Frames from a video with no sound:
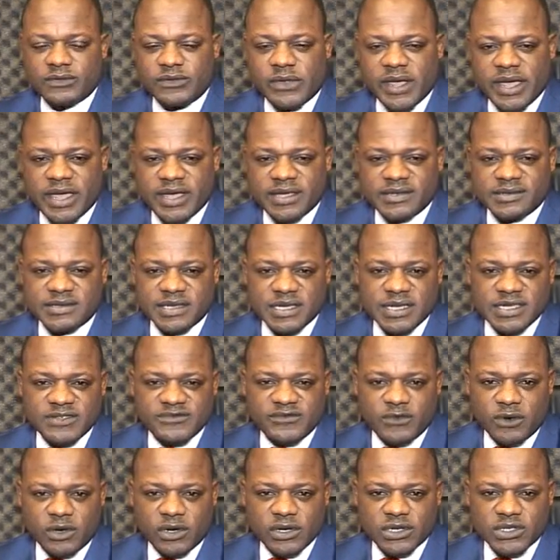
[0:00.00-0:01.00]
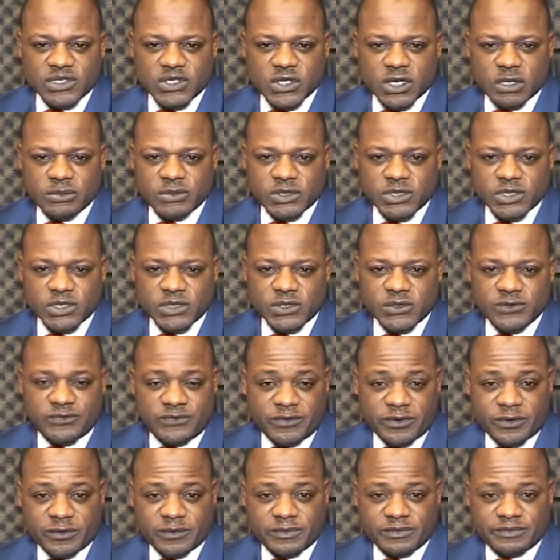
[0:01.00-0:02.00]
This is Voice coming to you
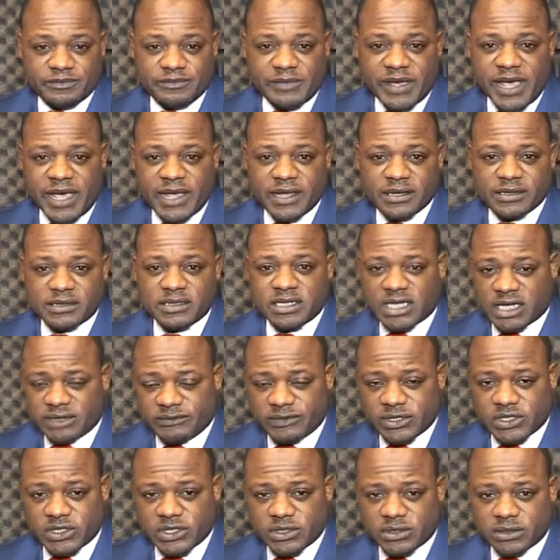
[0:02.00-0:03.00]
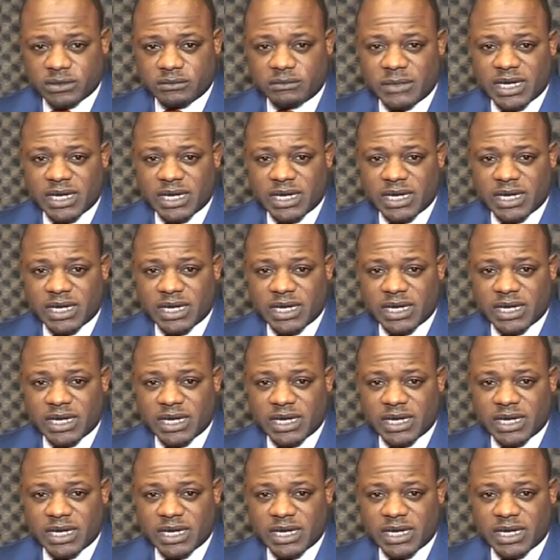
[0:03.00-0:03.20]
from Ben Television.